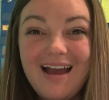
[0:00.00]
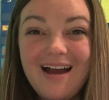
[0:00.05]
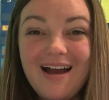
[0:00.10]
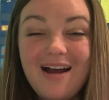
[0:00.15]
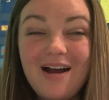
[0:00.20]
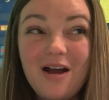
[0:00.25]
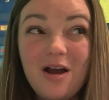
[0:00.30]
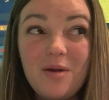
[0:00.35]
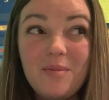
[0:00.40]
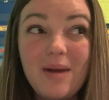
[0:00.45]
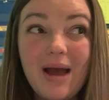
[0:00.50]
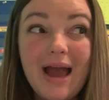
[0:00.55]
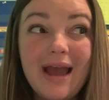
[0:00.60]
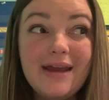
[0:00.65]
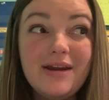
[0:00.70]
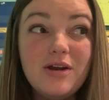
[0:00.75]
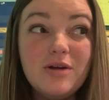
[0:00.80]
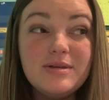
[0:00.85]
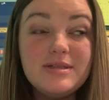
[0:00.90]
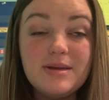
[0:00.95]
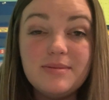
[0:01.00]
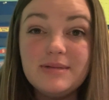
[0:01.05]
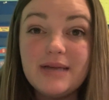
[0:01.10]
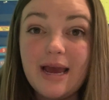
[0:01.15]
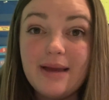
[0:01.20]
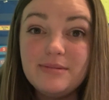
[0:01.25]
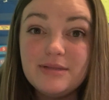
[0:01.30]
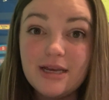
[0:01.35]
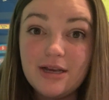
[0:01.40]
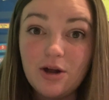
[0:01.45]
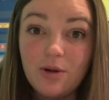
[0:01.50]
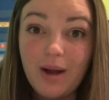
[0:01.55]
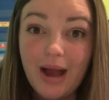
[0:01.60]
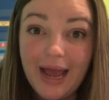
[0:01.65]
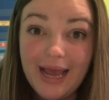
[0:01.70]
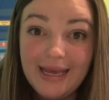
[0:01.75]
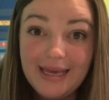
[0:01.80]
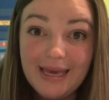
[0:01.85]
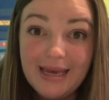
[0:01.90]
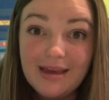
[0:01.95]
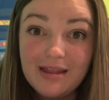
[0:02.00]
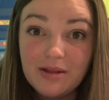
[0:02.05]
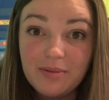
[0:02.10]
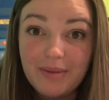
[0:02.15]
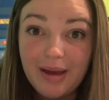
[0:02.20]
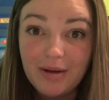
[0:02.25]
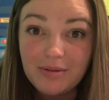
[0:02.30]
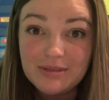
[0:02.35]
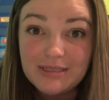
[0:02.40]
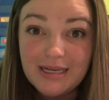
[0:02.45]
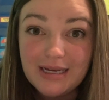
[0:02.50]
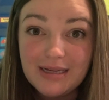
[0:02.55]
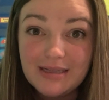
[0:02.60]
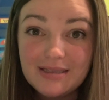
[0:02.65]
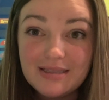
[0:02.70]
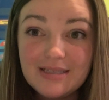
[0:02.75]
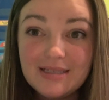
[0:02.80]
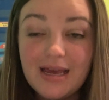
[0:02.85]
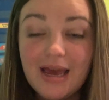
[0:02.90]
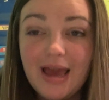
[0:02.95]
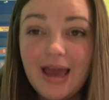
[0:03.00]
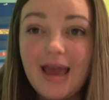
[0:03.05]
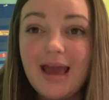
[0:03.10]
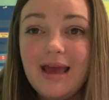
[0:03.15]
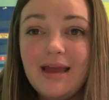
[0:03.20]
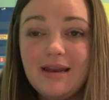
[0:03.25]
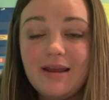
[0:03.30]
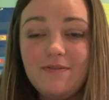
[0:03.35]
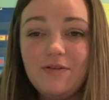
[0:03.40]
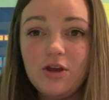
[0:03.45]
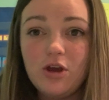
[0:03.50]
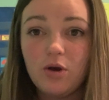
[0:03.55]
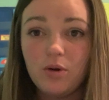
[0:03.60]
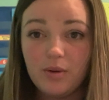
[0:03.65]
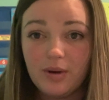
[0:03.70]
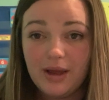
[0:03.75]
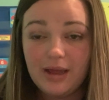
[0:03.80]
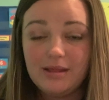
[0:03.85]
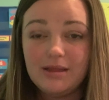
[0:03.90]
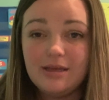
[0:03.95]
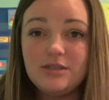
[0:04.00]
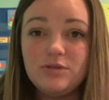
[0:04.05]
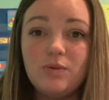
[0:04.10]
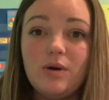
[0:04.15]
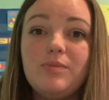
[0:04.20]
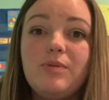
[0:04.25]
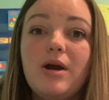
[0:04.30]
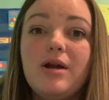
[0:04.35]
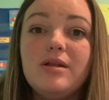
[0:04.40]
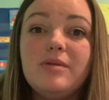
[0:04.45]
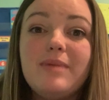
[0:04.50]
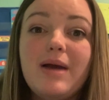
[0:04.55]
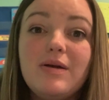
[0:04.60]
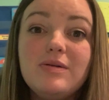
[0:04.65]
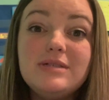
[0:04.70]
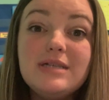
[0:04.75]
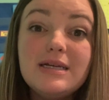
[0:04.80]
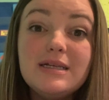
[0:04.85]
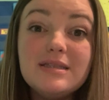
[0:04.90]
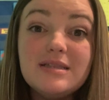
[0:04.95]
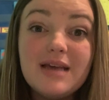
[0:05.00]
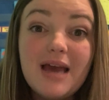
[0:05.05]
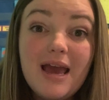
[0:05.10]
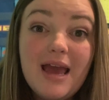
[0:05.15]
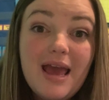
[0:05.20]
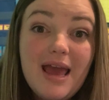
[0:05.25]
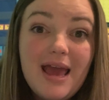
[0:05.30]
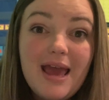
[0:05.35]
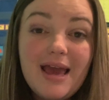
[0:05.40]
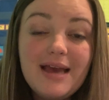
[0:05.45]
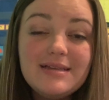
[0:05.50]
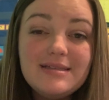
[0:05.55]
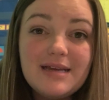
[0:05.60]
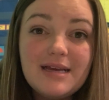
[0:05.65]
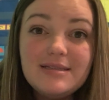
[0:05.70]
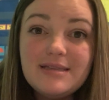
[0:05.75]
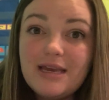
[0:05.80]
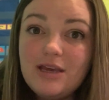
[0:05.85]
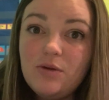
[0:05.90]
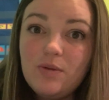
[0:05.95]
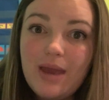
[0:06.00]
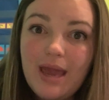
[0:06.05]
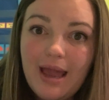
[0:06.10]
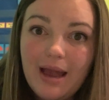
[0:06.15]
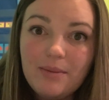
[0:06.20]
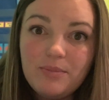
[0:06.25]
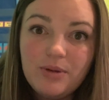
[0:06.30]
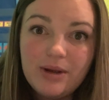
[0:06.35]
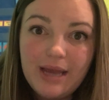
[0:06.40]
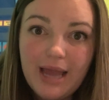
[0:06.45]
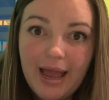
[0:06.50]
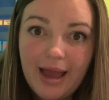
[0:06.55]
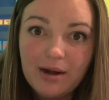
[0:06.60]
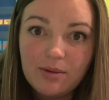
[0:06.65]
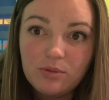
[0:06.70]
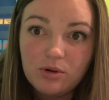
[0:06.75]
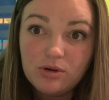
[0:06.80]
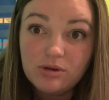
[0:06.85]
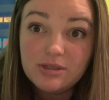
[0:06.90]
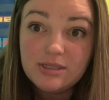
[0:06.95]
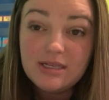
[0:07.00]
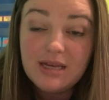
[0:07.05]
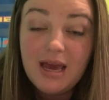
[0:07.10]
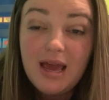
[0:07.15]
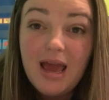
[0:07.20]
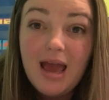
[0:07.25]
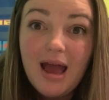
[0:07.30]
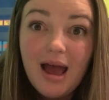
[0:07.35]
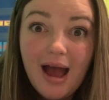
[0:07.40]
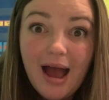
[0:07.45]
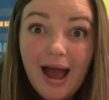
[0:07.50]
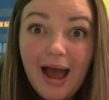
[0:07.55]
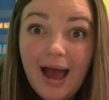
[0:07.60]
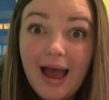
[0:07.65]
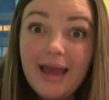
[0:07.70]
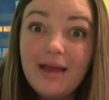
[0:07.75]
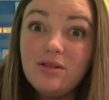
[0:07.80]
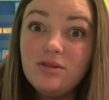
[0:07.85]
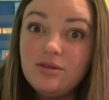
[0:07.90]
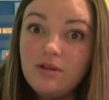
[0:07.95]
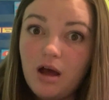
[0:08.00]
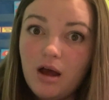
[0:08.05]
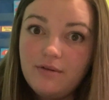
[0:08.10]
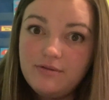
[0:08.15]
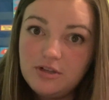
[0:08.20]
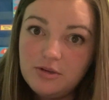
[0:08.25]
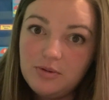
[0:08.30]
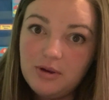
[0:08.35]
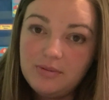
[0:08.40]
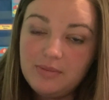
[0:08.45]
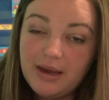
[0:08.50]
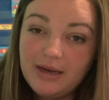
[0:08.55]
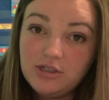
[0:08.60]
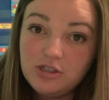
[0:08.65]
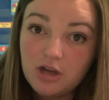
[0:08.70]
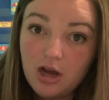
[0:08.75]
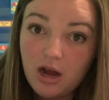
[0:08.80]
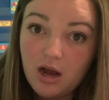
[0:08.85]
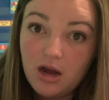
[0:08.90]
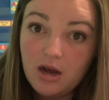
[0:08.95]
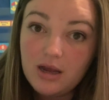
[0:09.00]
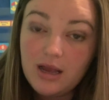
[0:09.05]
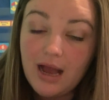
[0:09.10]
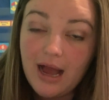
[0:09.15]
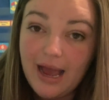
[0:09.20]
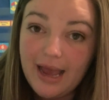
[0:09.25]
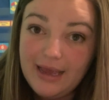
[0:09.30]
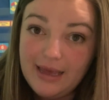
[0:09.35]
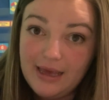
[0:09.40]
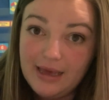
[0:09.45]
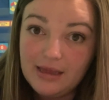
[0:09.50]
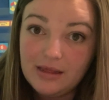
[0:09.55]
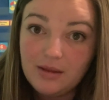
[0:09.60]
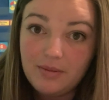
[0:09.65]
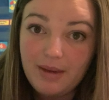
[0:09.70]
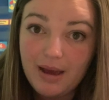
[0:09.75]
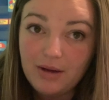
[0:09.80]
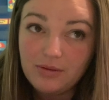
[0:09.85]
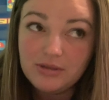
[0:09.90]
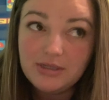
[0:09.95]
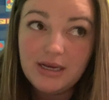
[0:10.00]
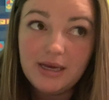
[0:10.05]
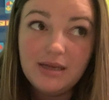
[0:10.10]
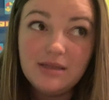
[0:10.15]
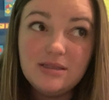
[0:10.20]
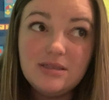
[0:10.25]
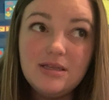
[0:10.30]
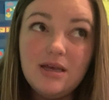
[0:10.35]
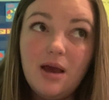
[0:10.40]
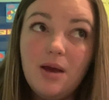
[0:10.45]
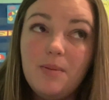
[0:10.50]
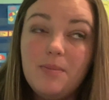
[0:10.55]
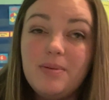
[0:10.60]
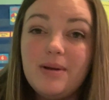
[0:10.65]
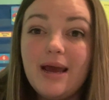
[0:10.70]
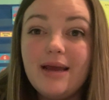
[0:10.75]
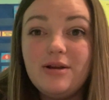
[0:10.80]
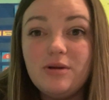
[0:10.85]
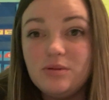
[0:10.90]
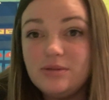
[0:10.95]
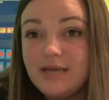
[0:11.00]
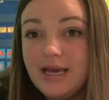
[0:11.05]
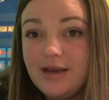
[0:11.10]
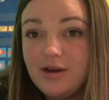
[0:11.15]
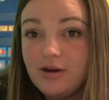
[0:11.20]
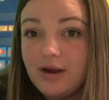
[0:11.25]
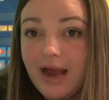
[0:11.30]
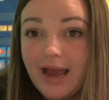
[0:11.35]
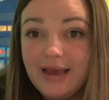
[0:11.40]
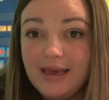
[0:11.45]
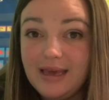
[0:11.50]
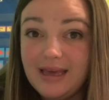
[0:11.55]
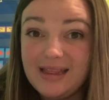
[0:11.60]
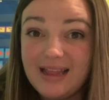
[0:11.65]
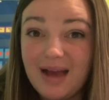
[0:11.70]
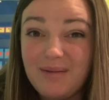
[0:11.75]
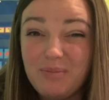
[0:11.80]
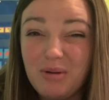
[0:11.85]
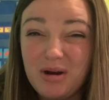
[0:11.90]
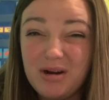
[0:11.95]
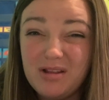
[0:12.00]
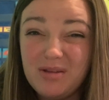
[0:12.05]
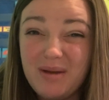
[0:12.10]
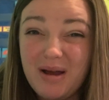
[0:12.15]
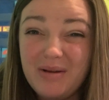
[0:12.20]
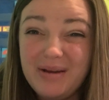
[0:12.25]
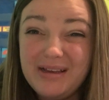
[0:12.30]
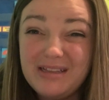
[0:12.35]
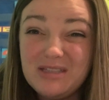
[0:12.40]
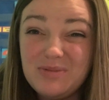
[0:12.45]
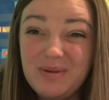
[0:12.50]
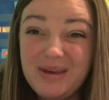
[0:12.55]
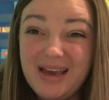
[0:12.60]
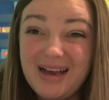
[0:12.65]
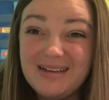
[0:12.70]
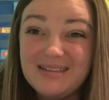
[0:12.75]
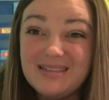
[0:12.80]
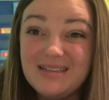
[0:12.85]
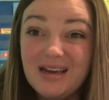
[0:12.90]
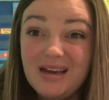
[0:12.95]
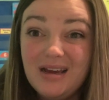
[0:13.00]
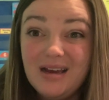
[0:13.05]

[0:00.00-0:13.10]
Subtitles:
I know sometimes I go hiking in the mountains, and if you go in this one part of the mountains, it says that you can't bring animals. I love to bring my dog hiking in the mountains, but I don't take her hiking in that part of the mountains because